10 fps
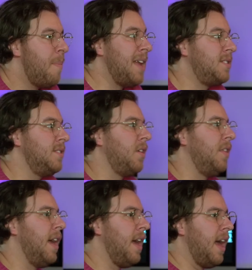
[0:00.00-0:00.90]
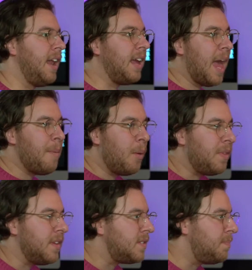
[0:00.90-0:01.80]
patches on there, and it came up
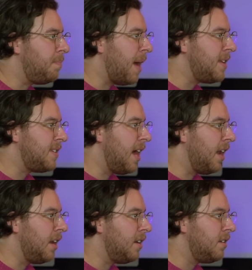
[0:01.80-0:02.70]
with this bass sound, and